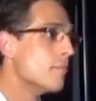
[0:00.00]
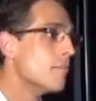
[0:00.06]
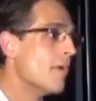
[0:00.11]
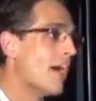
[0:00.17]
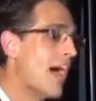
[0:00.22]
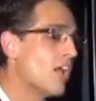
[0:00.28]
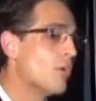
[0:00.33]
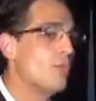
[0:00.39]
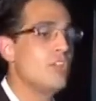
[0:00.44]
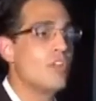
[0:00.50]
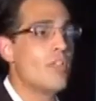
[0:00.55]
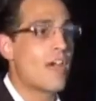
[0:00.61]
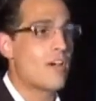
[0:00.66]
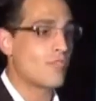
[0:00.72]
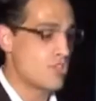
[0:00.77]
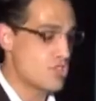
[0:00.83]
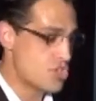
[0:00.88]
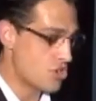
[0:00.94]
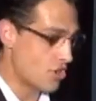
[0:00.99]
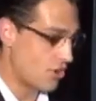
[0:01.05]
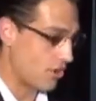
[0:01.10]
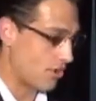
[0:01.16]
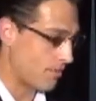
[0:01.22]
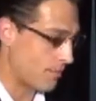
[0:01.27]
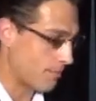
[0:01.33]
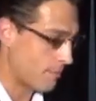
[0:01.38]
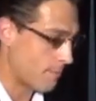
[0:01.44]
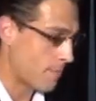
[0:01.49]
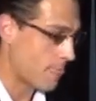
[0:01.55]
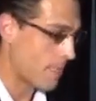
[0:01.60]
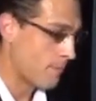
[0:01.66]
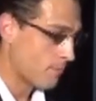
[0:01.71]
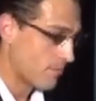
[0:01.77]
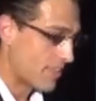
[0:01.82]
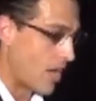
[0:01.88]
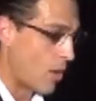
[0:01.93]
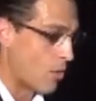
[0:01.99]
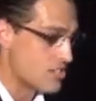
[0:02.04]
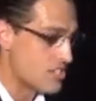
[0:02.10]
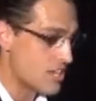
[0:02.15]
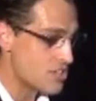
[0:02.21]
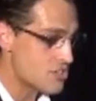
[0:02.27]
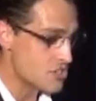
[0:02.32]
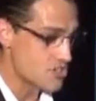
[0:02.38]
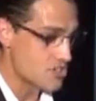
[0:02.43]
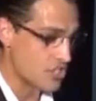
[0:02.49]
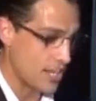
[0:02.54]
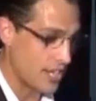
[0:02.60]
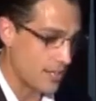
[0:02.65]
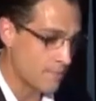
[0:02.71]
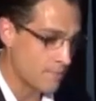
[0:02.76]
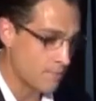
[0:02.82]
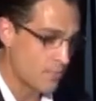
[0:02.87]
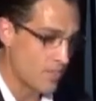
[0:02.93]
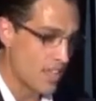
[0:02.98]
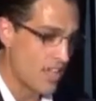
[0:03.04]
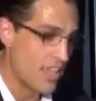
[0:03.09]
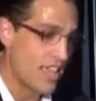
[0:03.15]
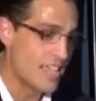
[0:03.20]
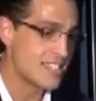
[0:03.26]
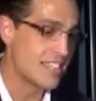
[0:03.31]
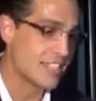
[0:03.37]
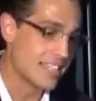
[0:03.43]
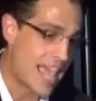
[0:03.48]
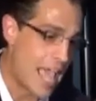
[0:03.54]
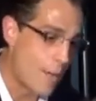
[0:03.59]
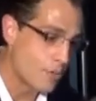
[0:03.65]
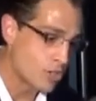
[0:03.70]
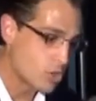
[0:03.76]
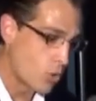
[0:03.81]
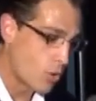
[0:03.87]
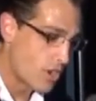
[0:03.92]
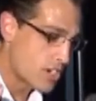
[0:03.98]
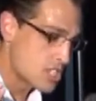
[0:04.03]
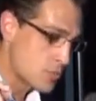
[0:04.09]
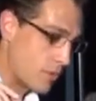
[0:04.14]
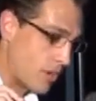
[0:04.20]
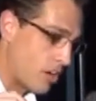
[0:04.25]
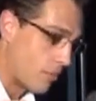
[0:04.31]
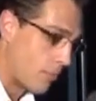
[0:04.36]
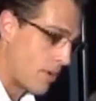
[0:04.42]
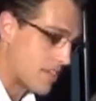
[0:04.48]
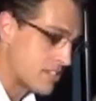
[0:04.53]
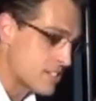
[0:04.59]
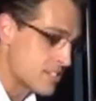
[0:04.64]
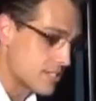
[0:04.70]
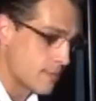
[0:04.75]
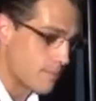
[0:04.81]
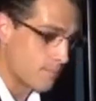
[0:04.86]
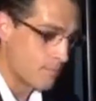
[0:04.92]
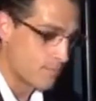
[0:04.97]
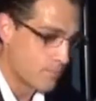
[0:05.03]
But how do we know that for sure? Now, what's interesting is in laboratory experiments,